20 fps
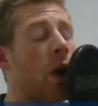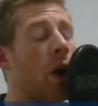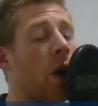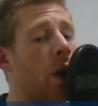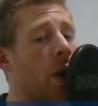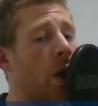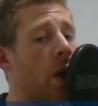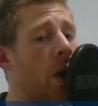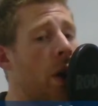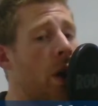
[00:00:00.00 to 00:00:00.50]

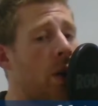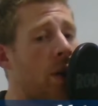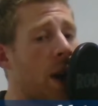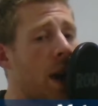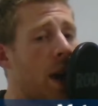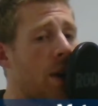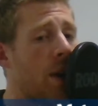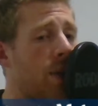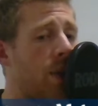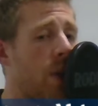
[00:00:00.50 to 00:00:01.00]
Not
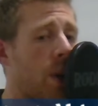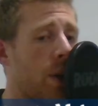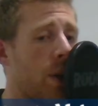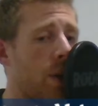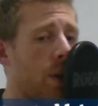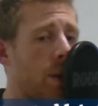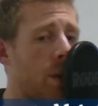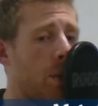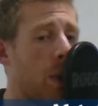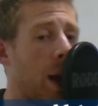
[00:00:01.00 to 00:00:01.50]
at
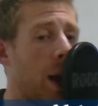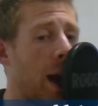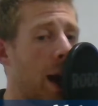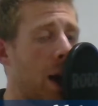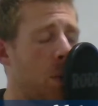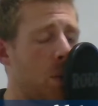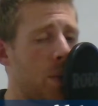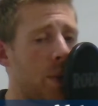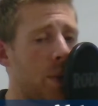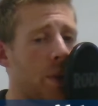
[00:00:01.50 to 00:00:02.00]
first,
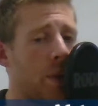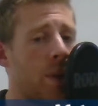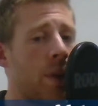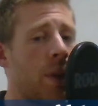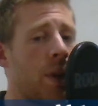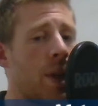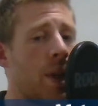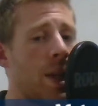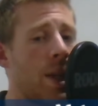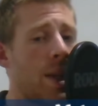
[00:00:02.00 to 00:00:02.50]
perhaps,
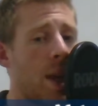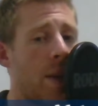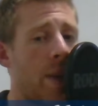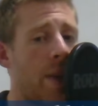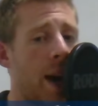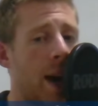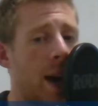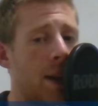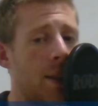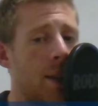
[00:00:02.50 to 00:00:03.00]
said the
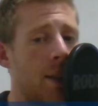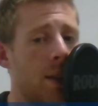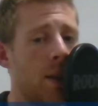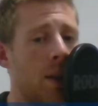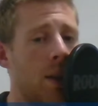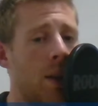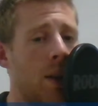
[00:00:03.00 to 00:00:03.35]
Hatter,